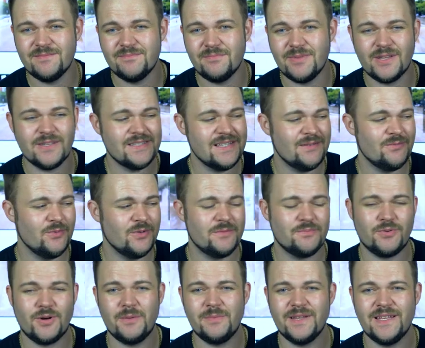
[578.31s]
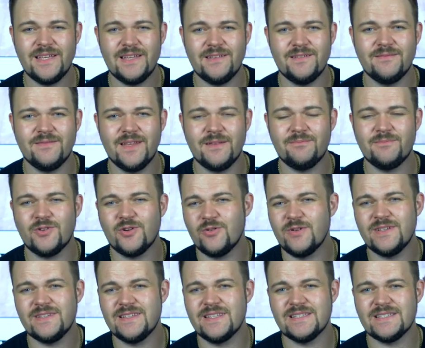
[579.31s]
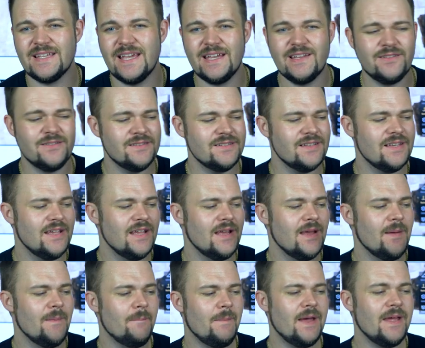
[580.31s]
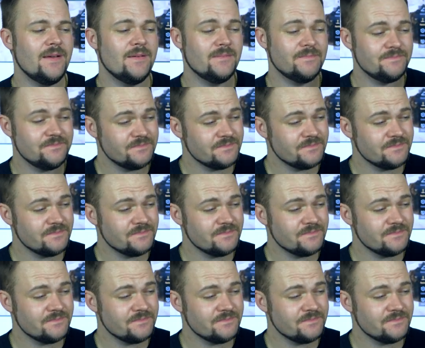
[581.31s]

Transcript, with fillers: because it would probably increase the sales. But